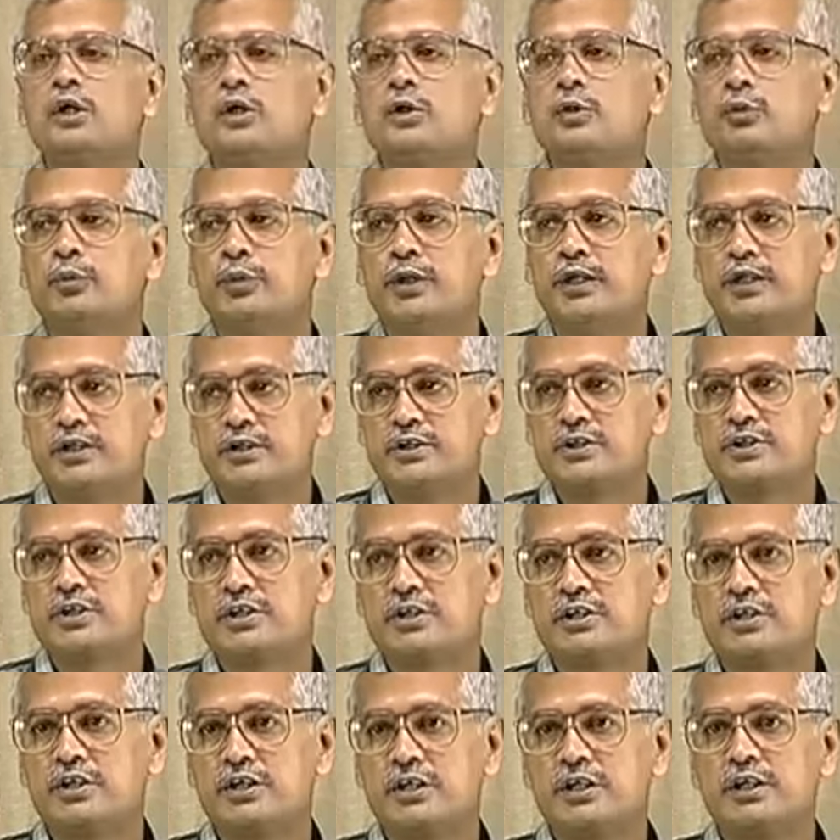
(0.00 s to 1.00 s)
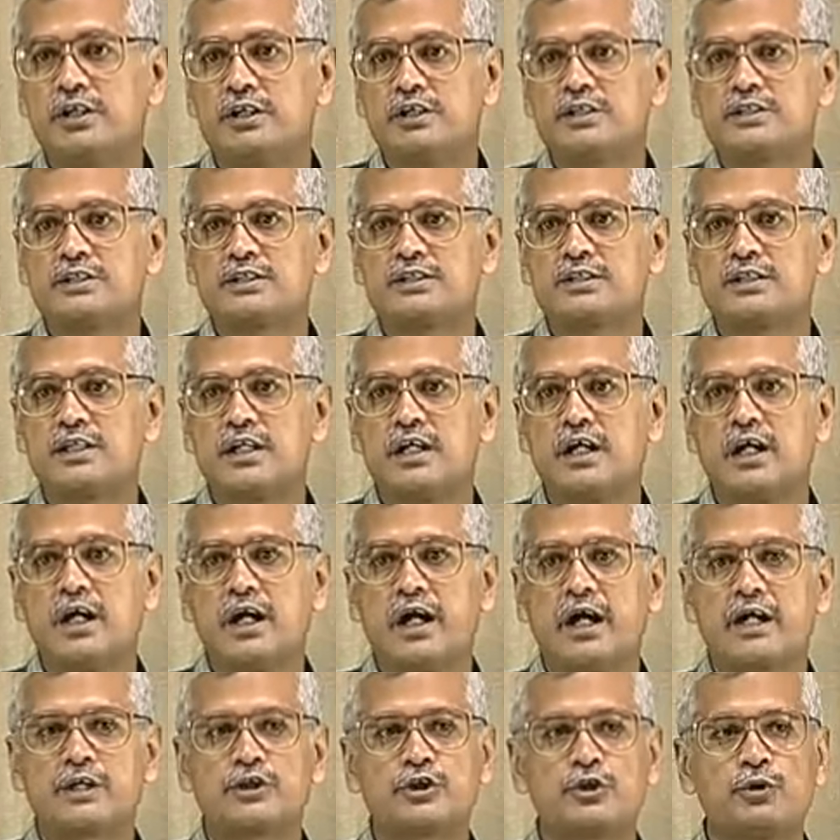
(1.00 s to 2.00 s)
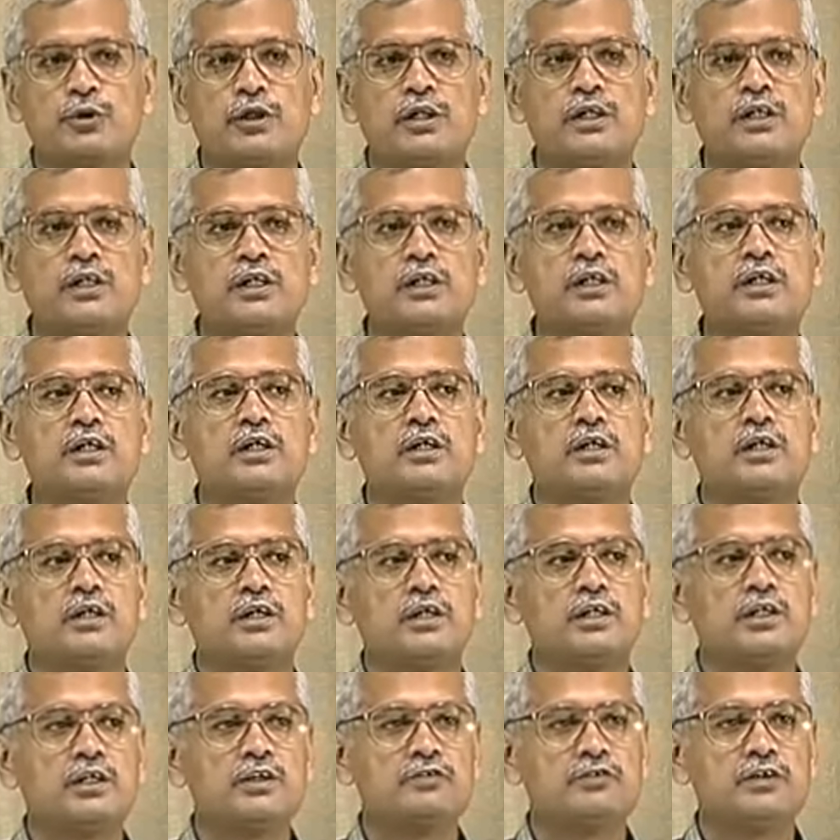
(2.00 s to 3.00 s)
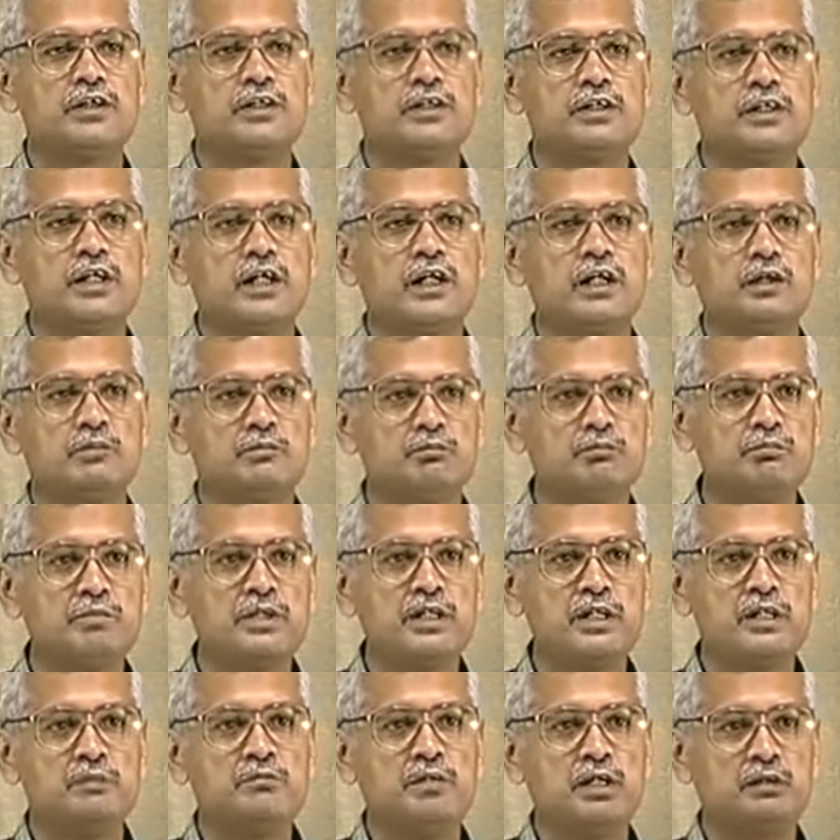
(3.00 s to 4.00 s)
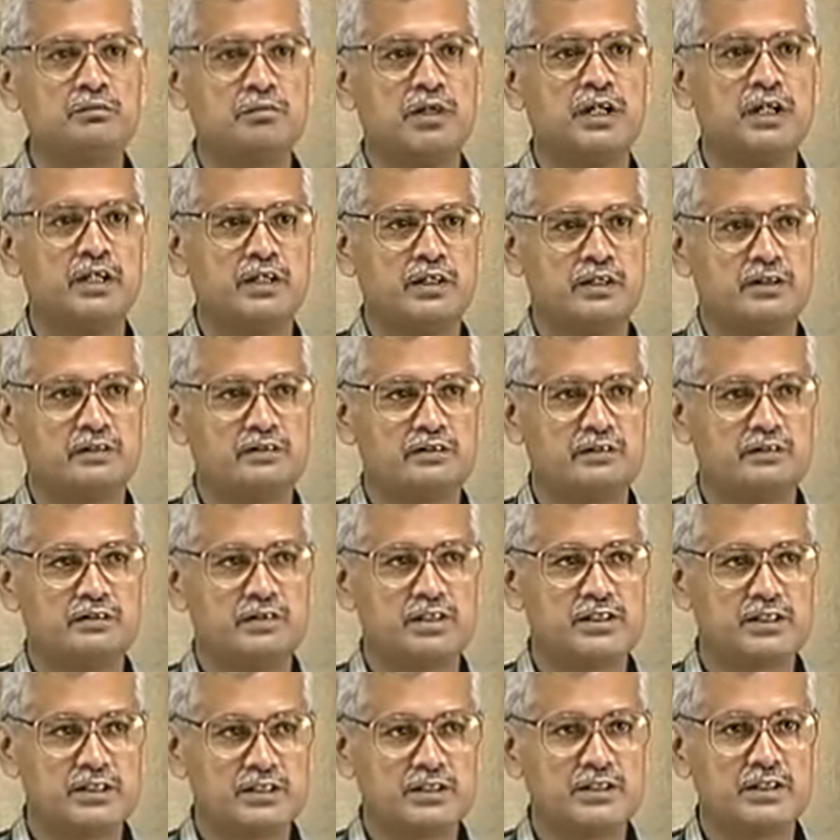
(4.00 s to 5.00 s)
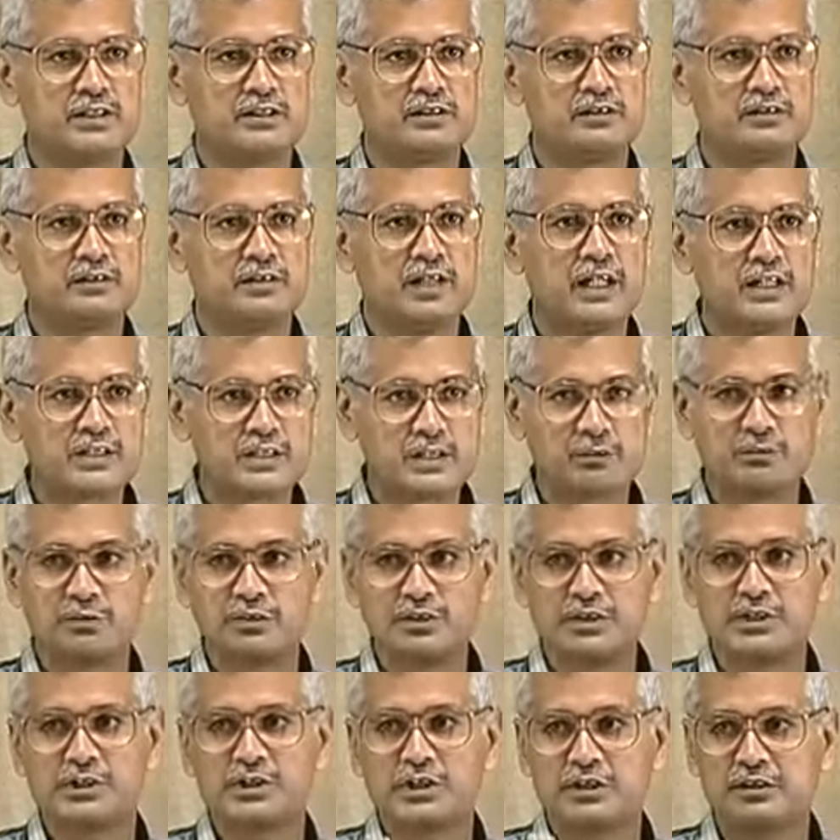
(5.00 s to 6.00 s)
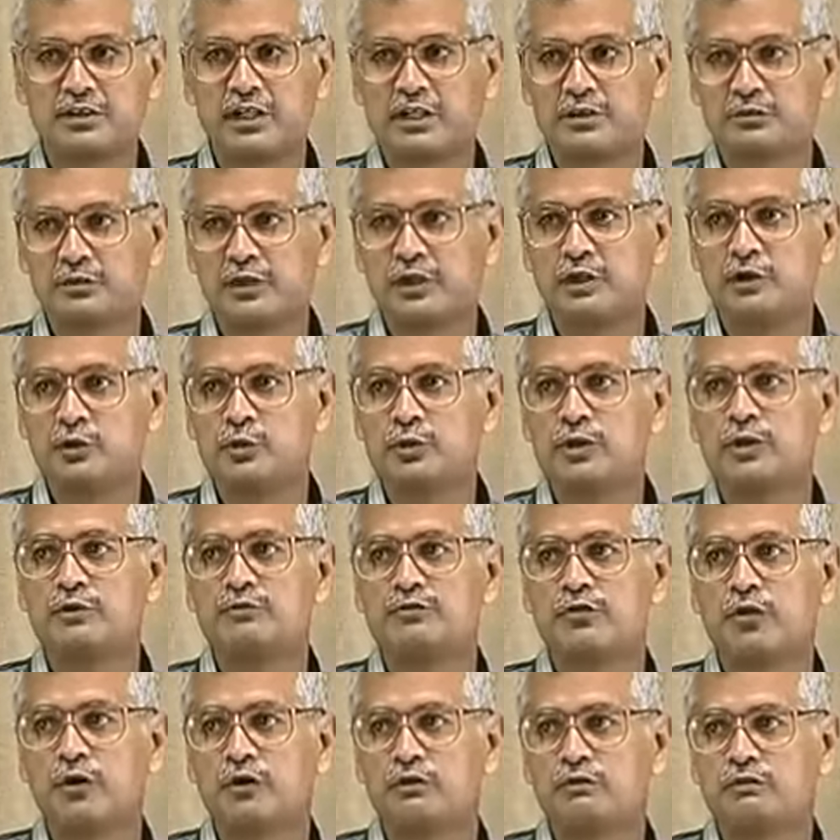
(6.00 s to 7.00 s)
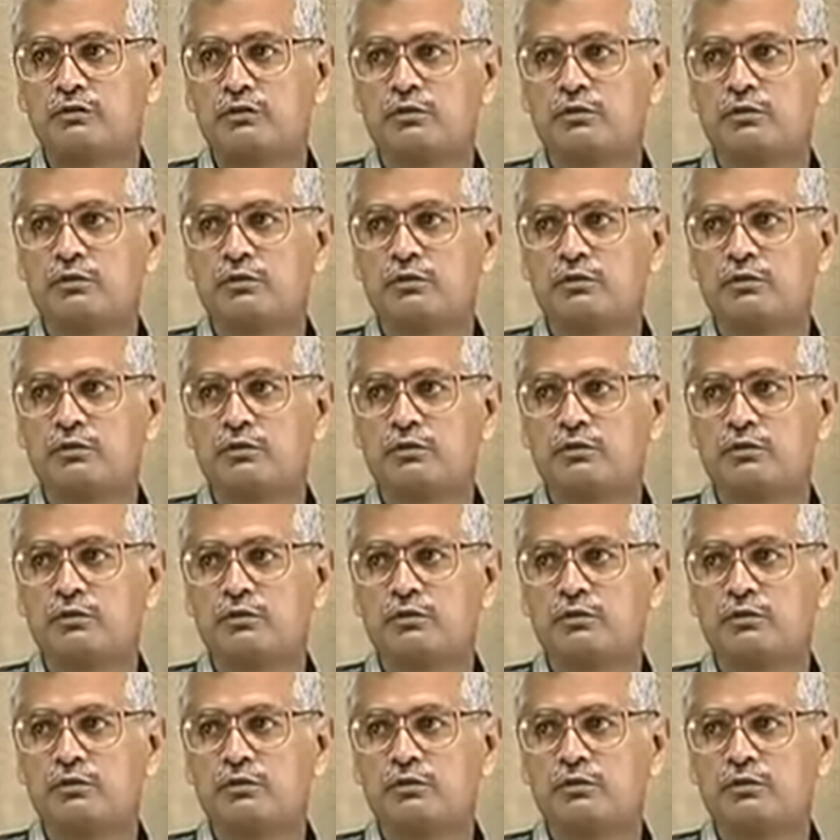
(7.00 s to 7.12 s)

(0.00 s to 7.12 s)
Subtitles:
which is actually giving the minimum error, isn't it? That's the position that we are looking for.